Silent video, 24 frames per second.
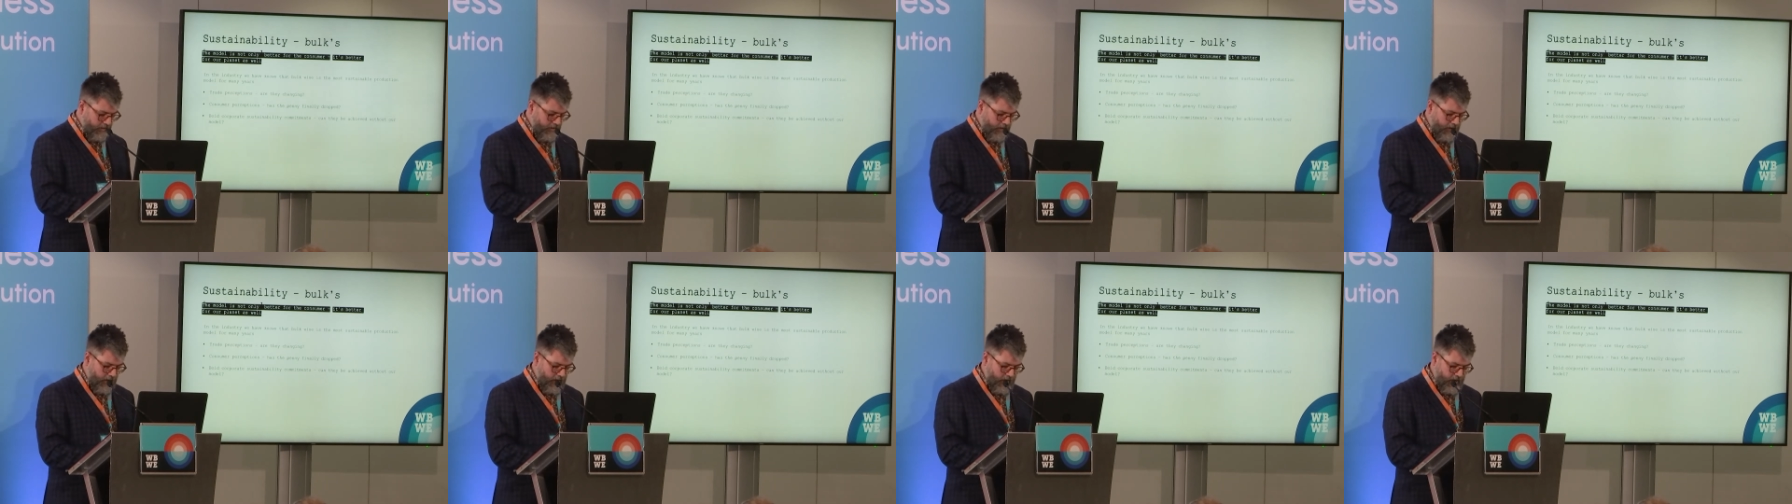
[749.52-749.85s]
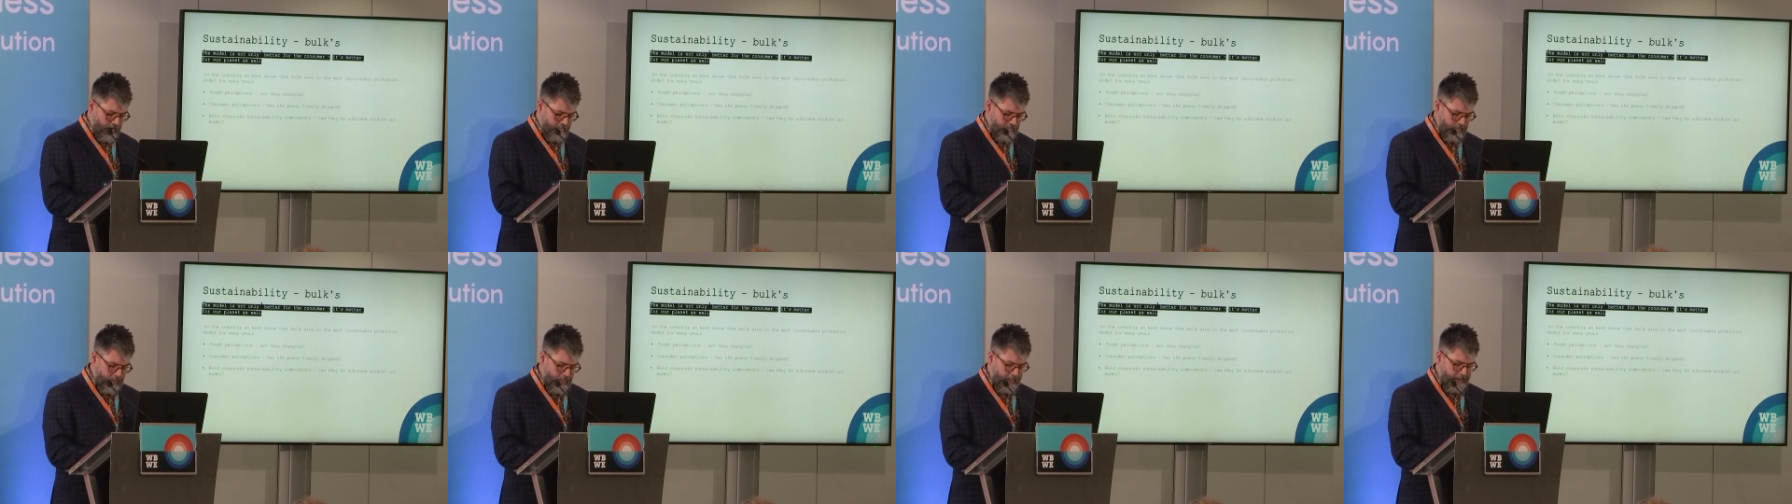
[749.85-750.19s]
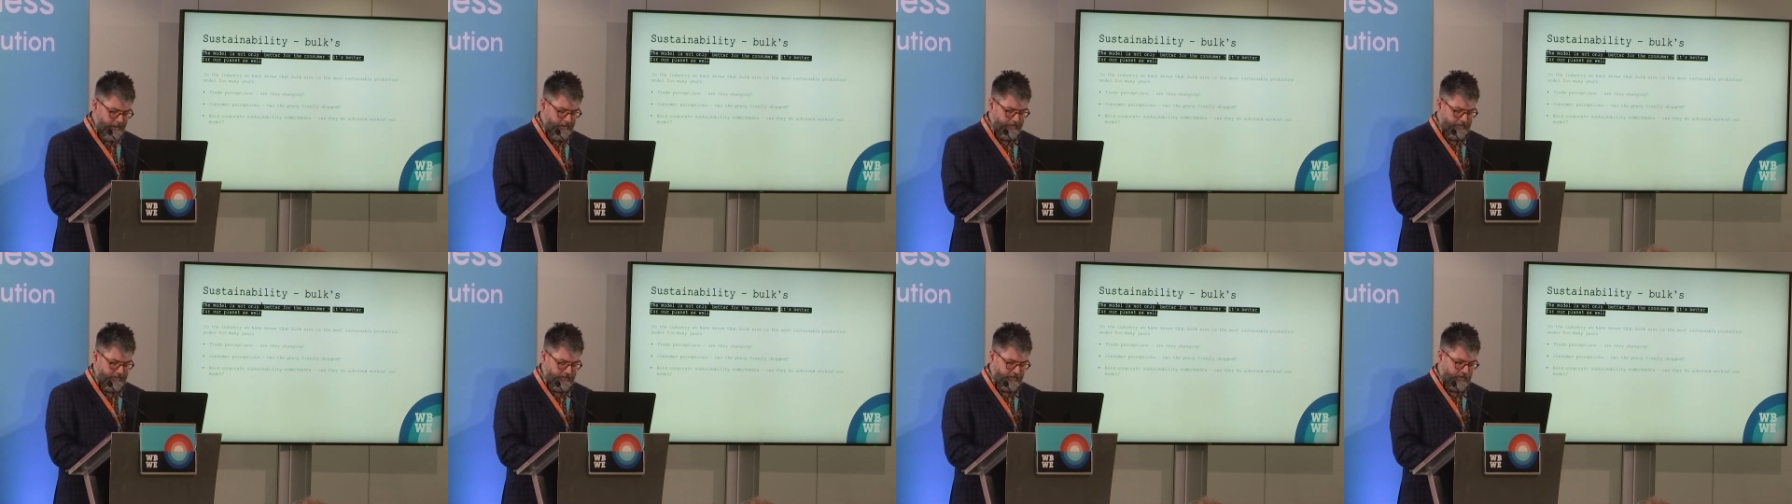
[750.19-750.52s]
Um,
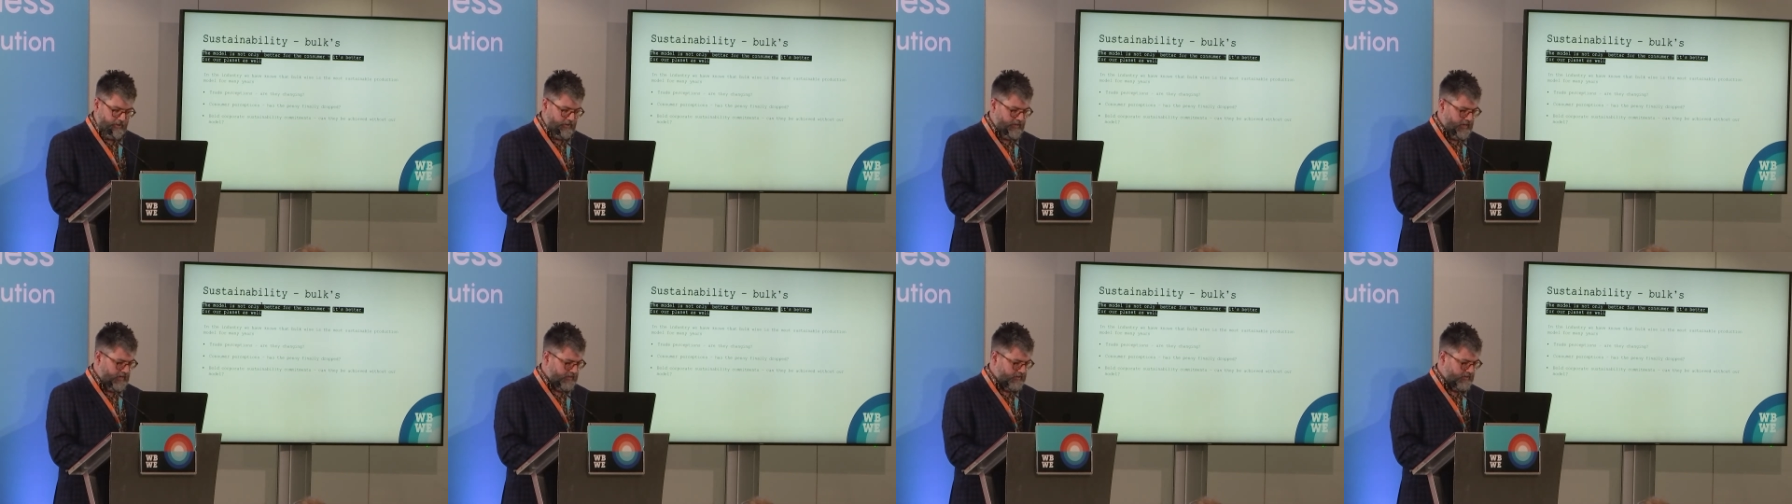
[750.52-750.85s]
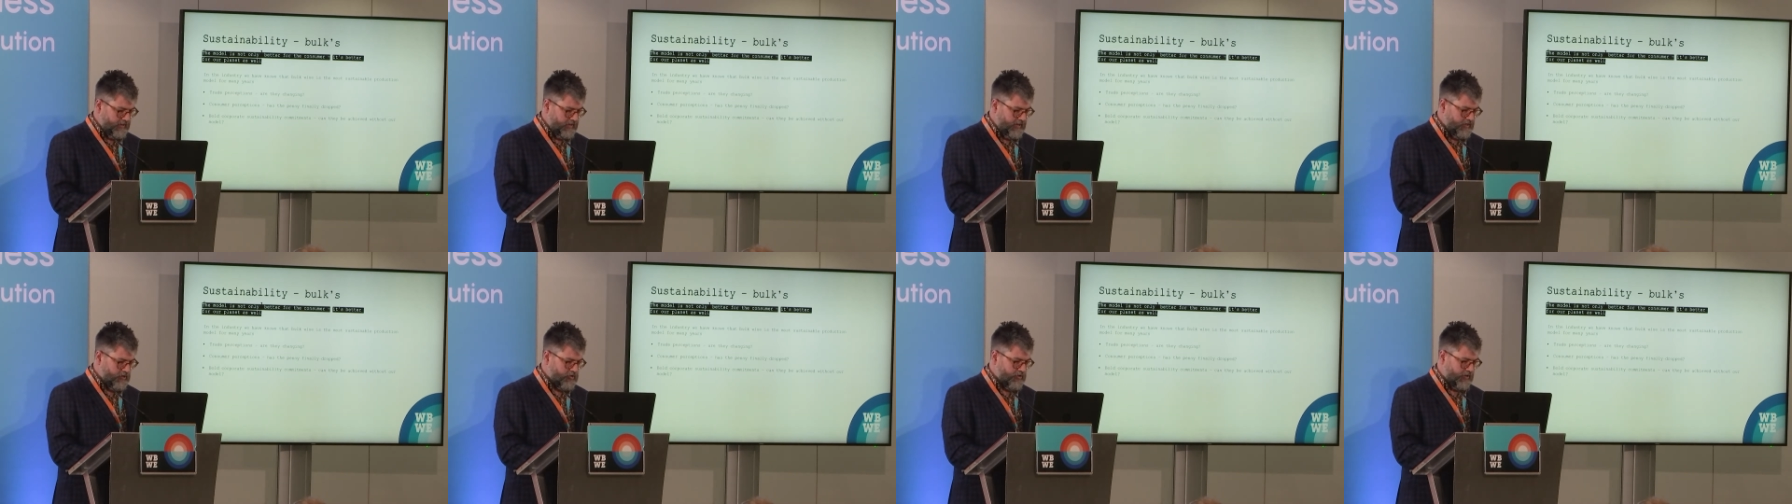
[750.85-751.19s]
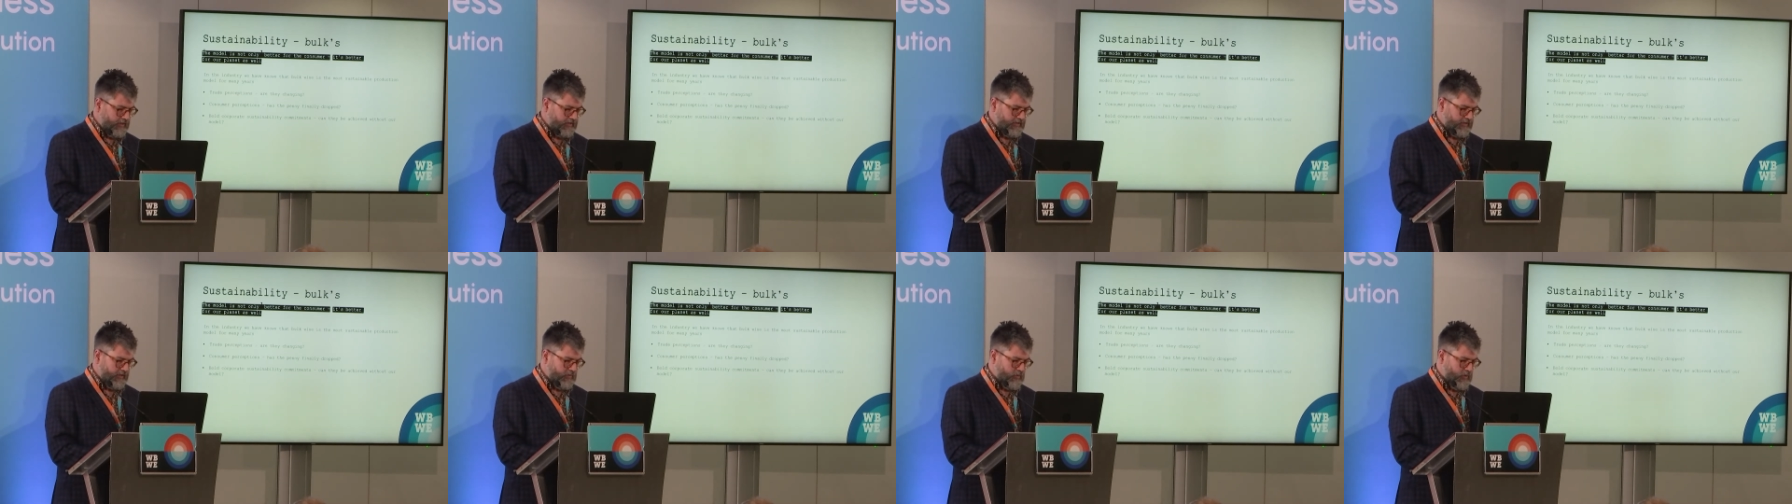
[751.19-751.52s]
so that's an
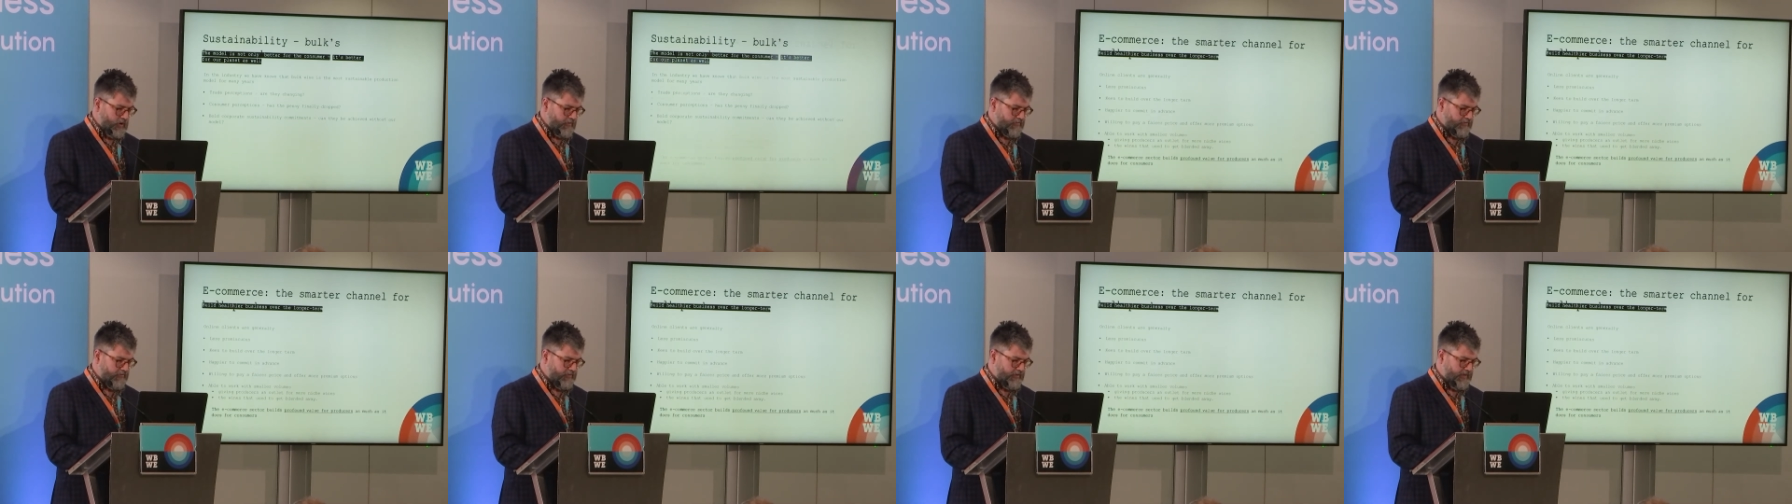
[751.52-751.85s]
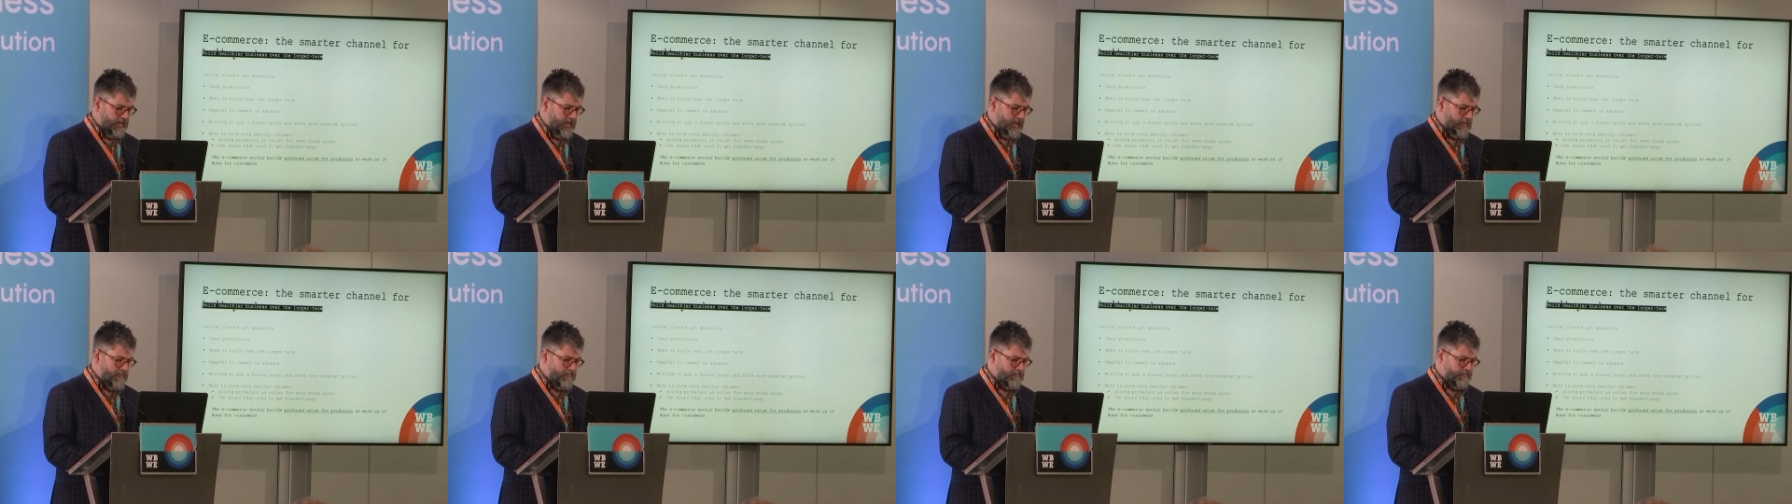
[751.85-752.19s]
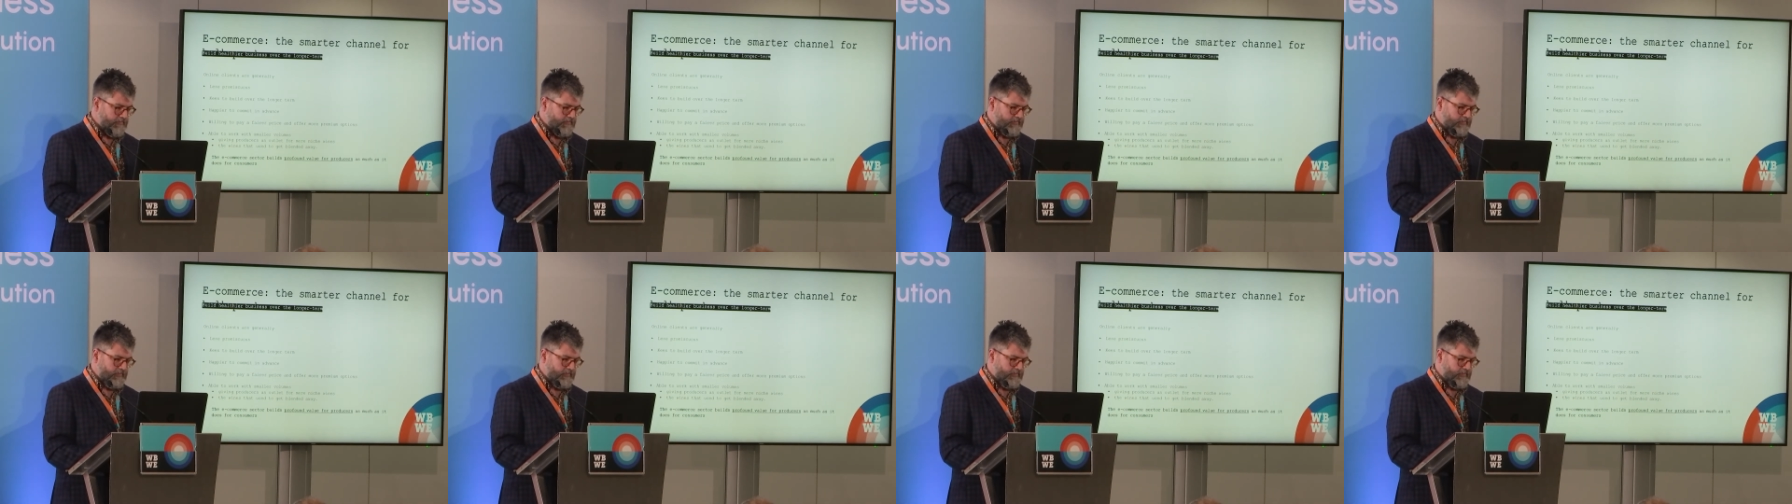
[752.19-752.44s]
interesting one for them.